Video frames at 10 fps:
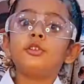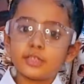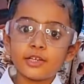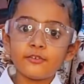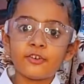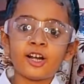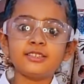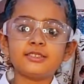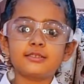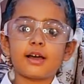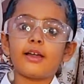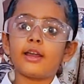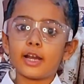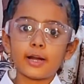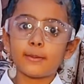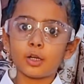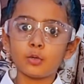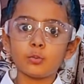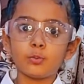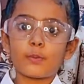See friends, the air
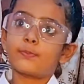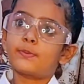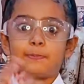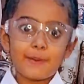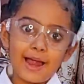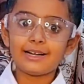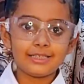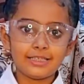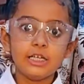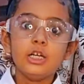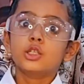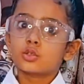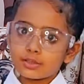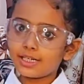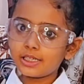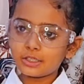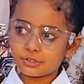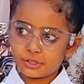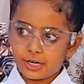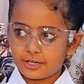balloon popped badly. So let's
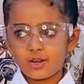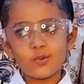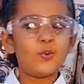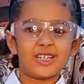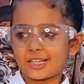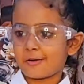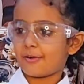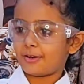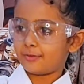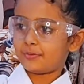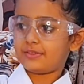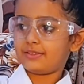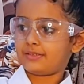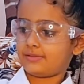try the water balloon.